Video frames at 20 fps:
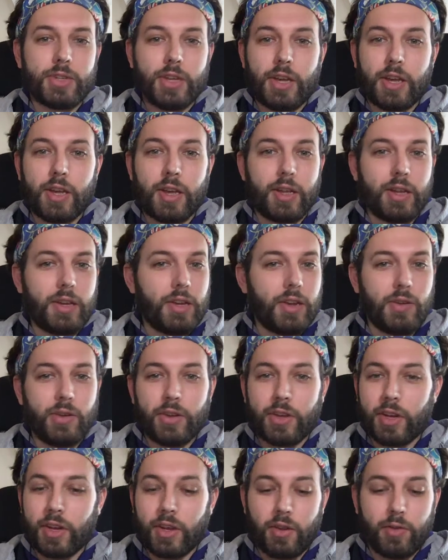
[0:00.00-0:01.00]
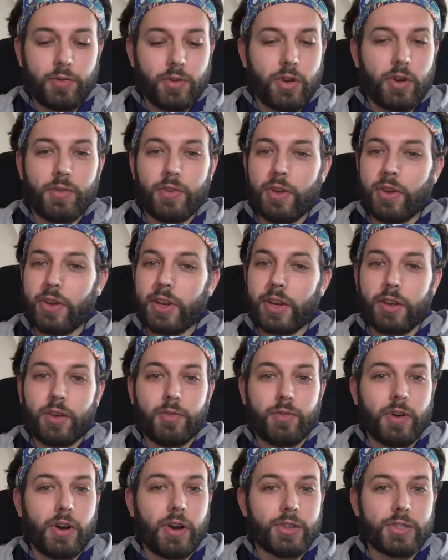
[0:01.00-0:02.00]
You're going to go further, you're going to go
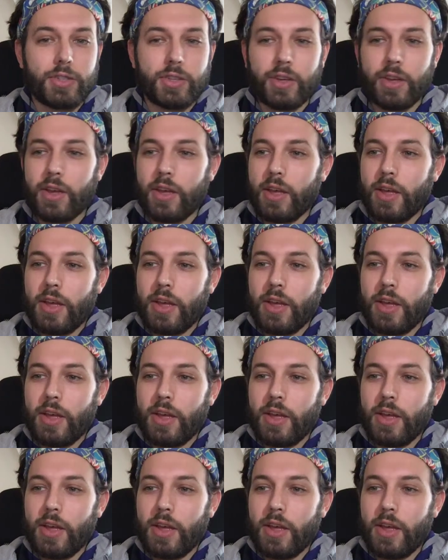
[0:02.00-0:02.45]
faster,